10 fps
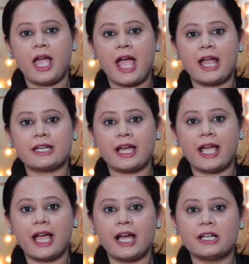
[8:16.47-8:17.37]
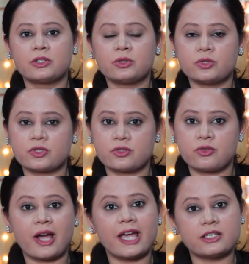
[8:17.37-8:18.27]
and I had those
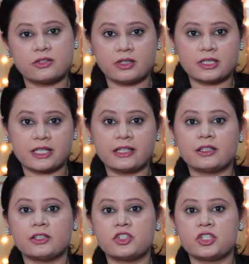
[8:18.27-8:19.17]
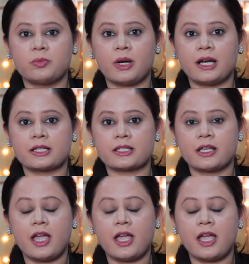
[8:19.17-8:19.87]
dried nuts and energy bars,